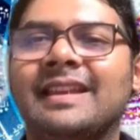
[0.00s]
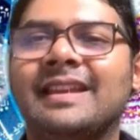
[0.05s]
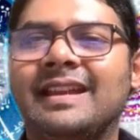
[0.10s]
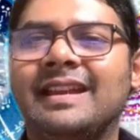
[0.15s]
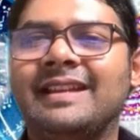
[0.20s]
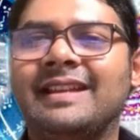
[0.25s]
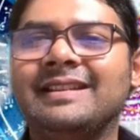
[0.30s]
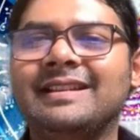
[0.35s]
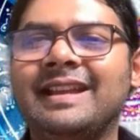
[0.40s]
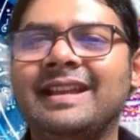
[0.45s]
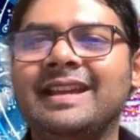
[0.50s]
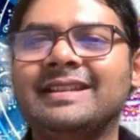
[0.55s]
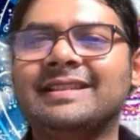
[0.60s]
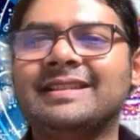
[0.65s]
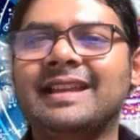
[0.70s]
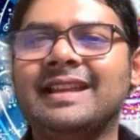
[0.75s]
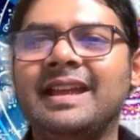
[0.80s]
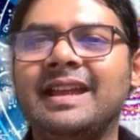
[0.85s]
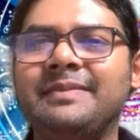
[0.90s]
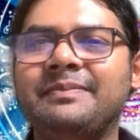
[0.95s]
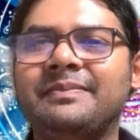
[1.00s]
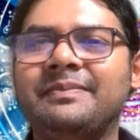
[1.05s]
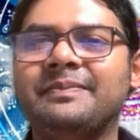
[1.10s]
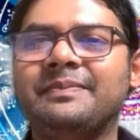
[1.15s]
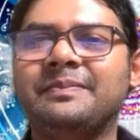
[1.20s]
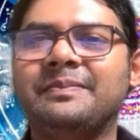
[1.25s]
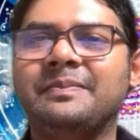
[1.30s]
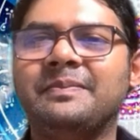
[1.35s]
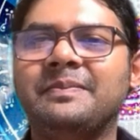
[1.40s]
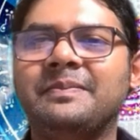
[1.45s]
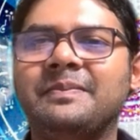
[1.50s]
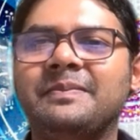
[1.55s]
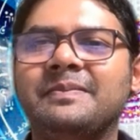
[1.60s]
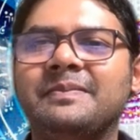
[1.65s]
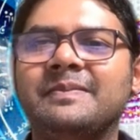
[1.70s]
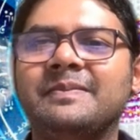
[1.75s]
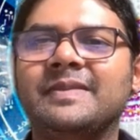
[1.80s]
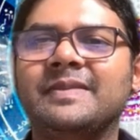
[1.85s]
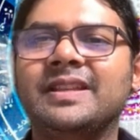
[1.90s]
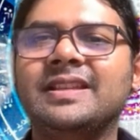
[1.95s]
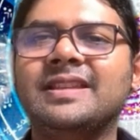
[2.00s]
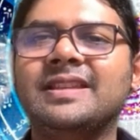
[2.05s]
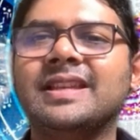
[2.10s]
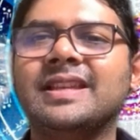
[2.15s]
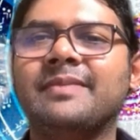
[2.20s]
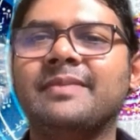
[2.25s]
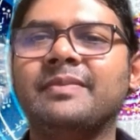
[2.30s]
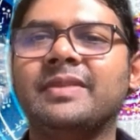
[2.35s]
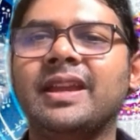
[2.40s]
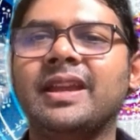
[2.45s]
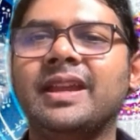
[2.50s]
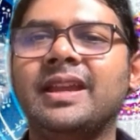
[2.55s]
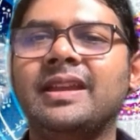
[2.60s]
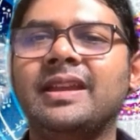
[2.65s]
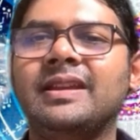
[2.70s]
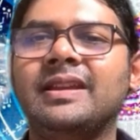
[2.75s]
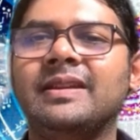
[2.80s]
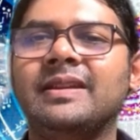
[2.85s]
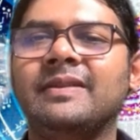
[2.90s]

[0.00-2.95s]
Until next time, this is MK.